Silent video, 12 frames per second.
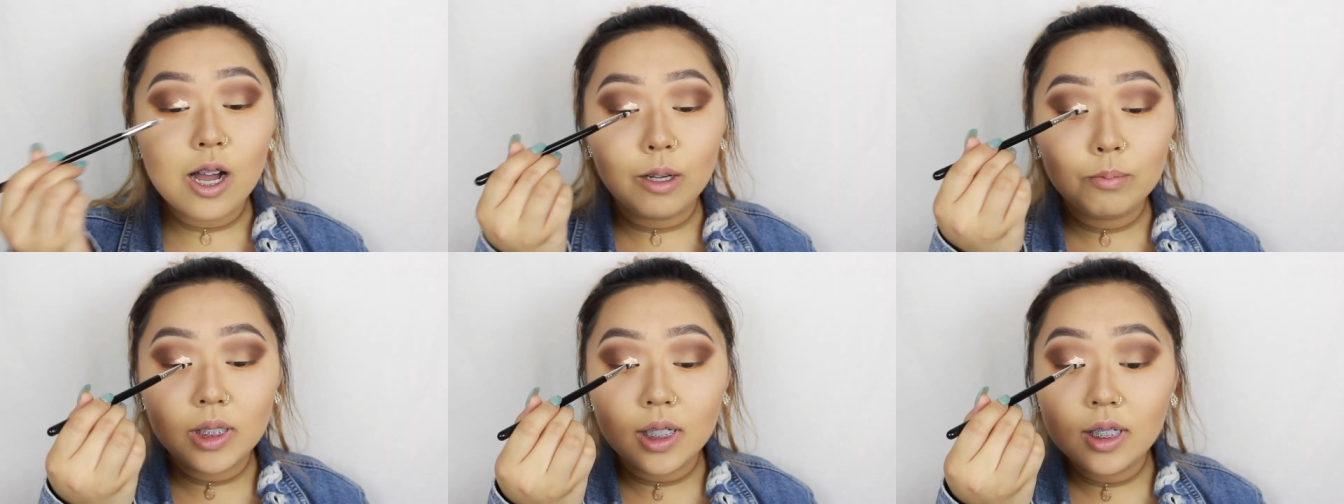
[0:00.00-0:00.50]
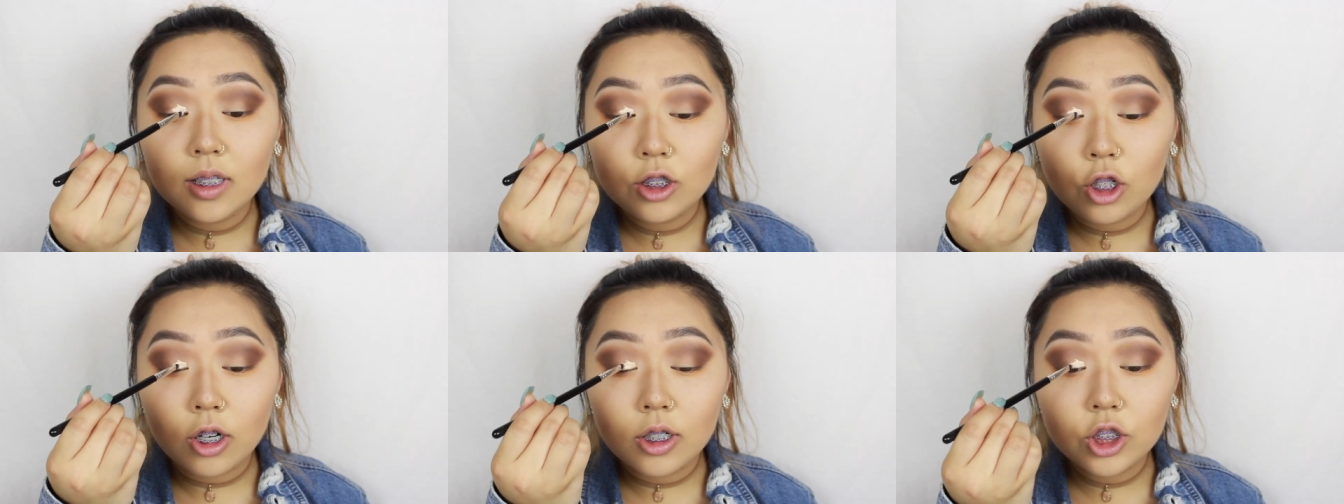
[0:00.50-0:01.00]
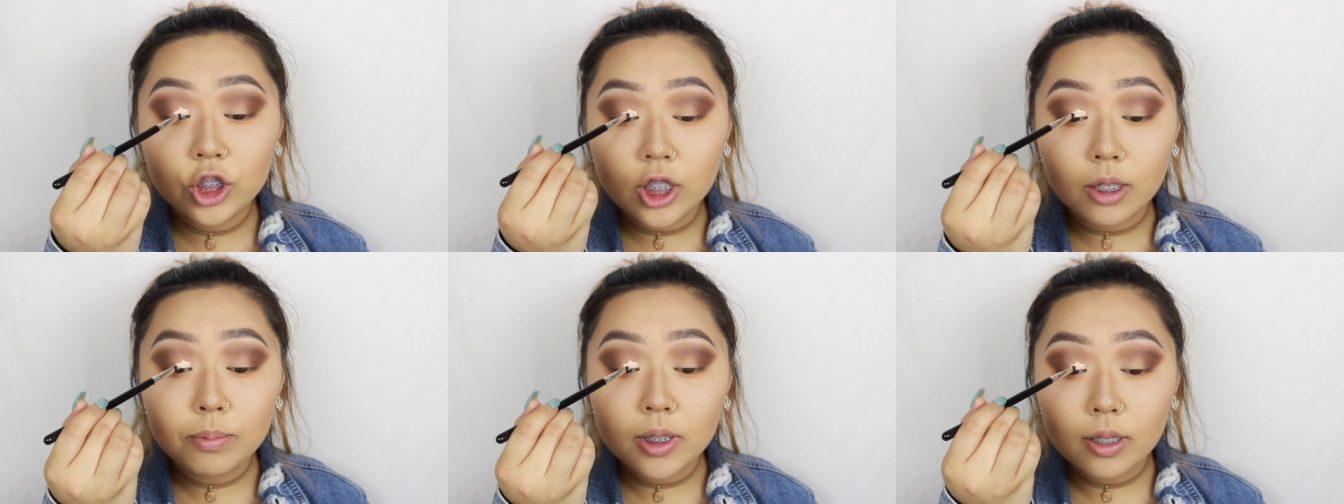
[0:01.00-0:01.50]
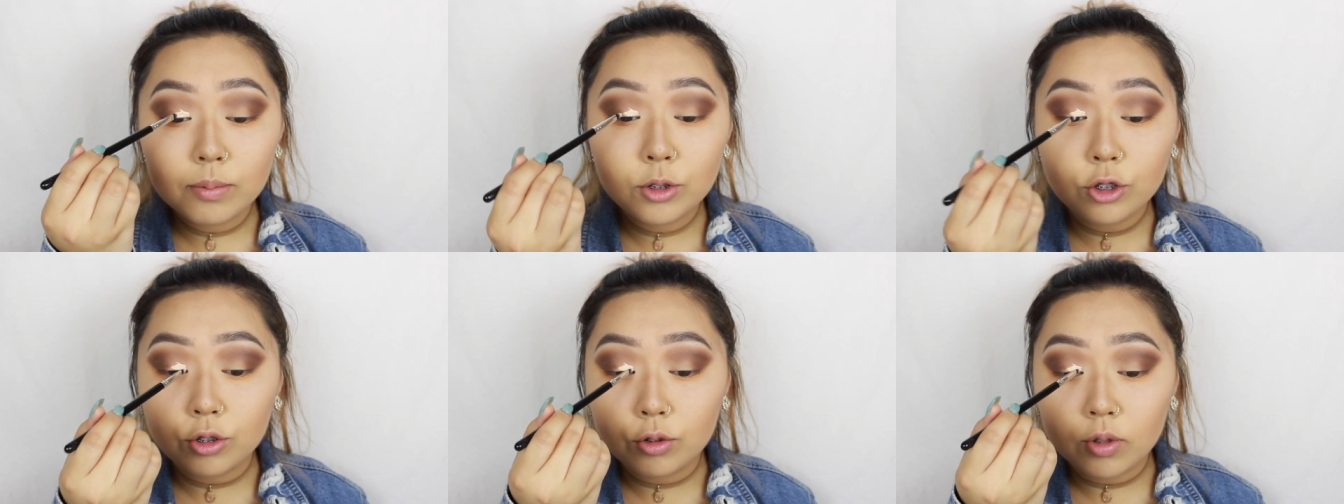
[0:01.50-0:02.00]
I'm taking Tarte Shape Tape
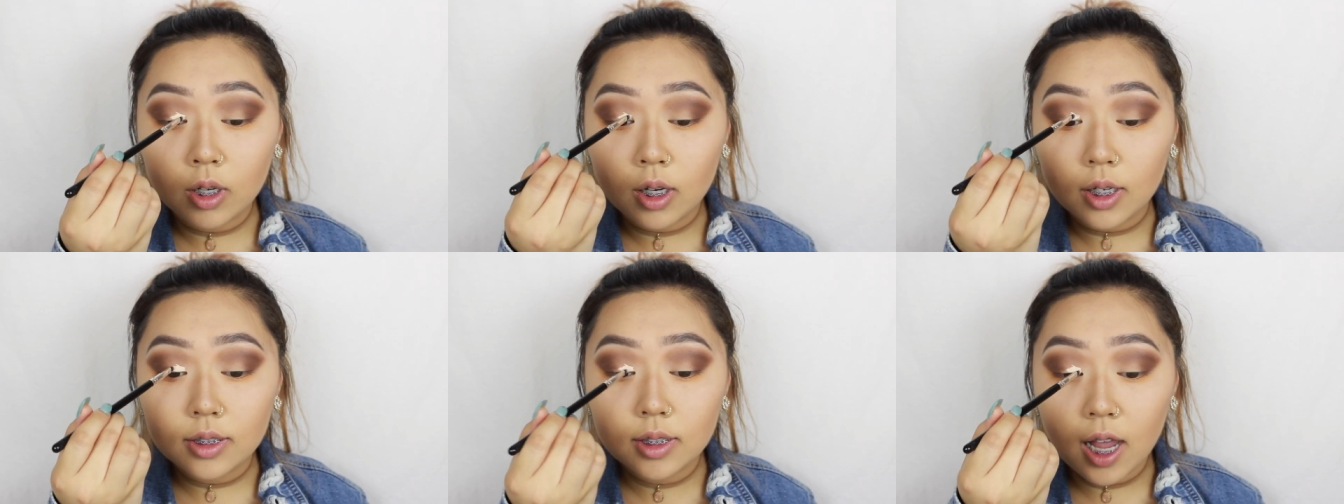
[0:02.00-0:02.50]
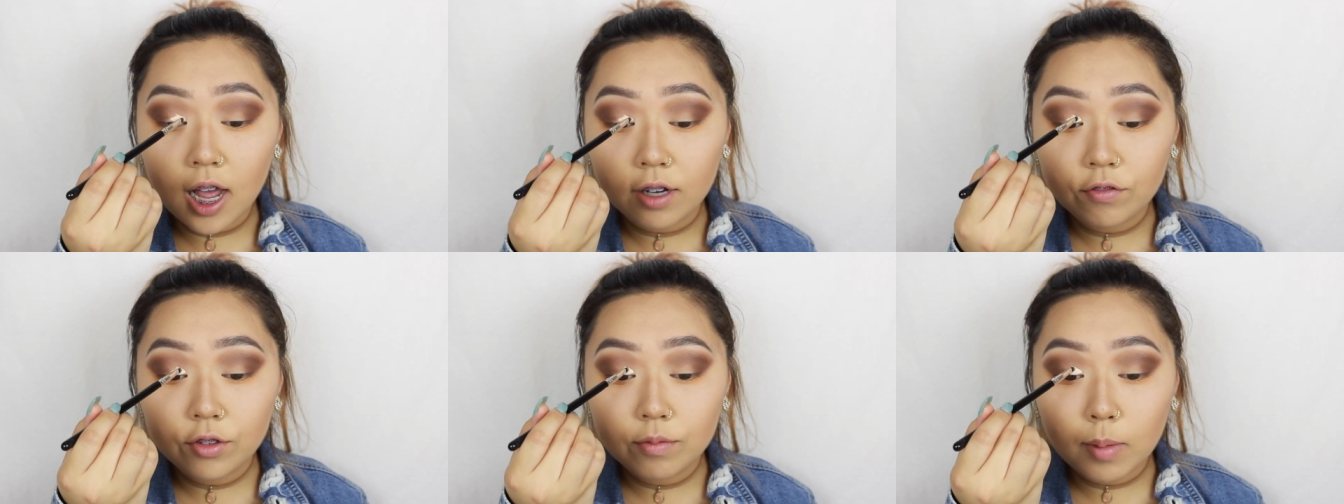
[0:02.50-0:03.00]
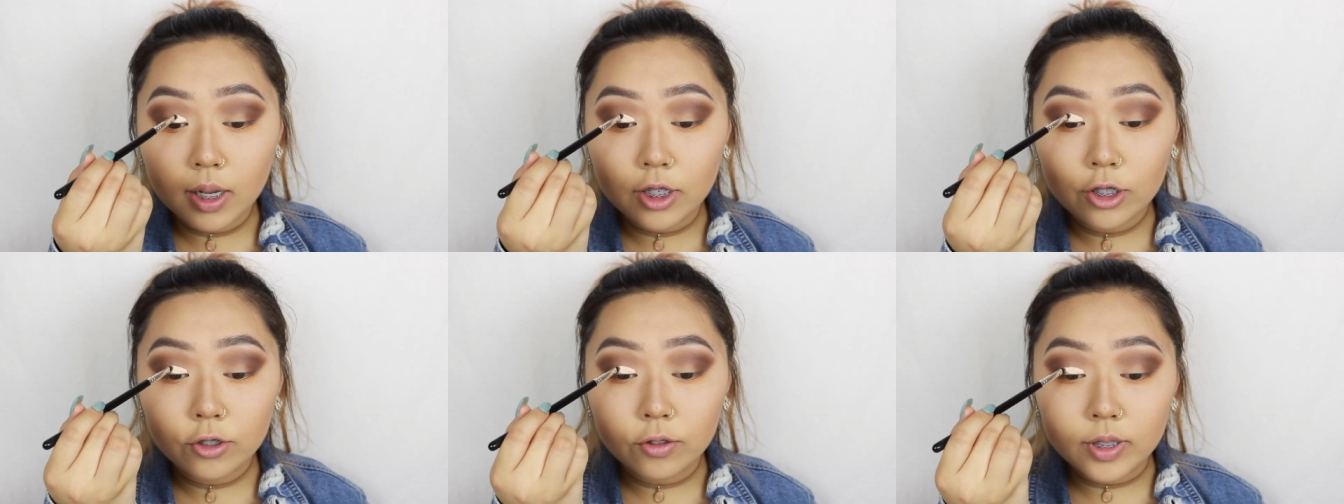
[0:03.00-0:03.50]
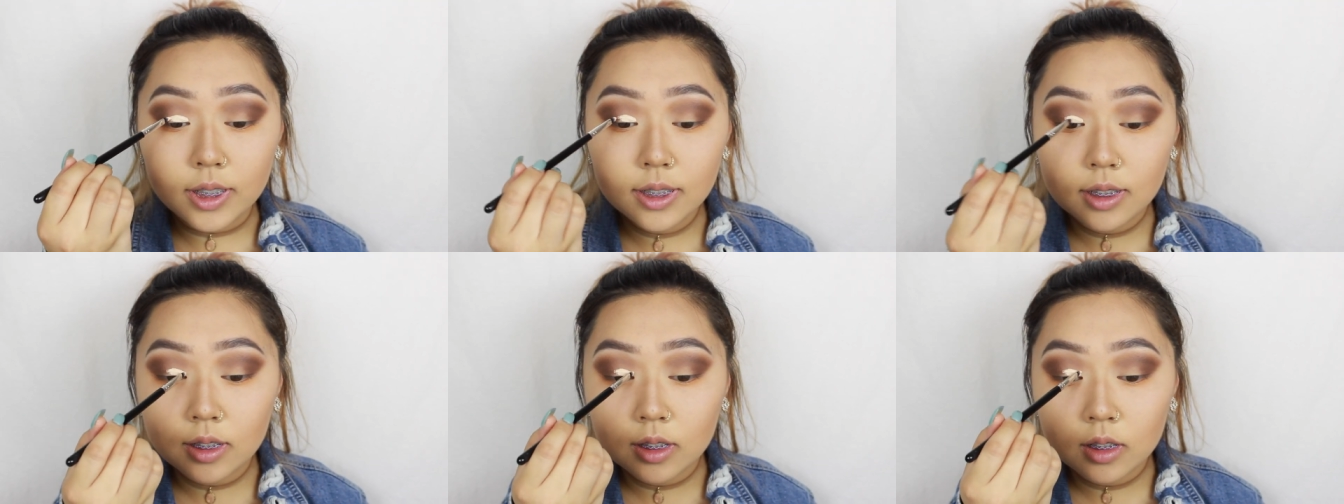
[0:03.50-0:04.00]
to cut half of my
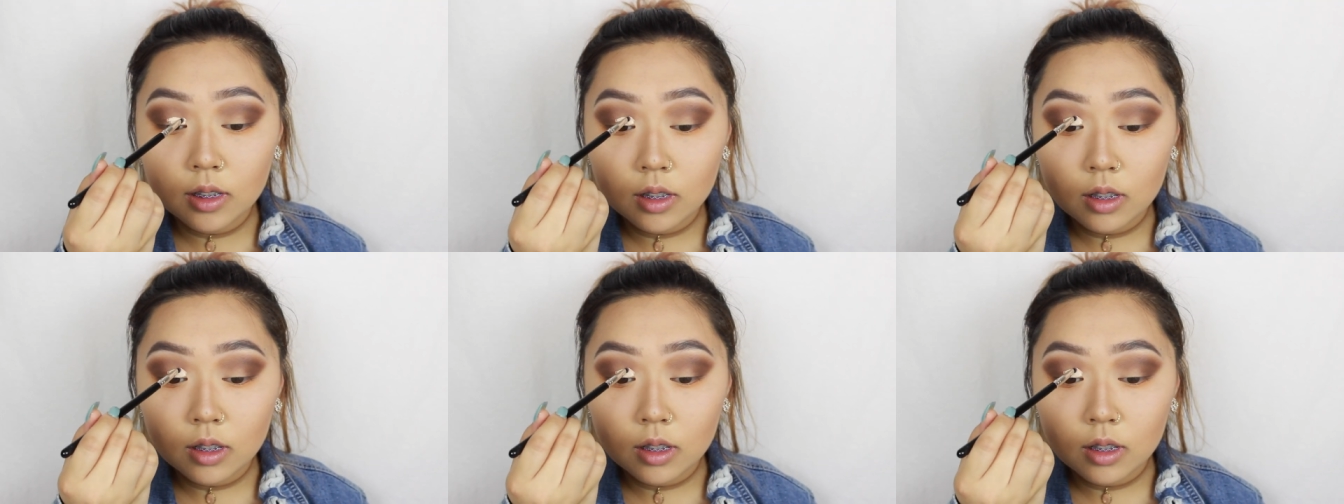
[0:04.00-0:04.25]
crease.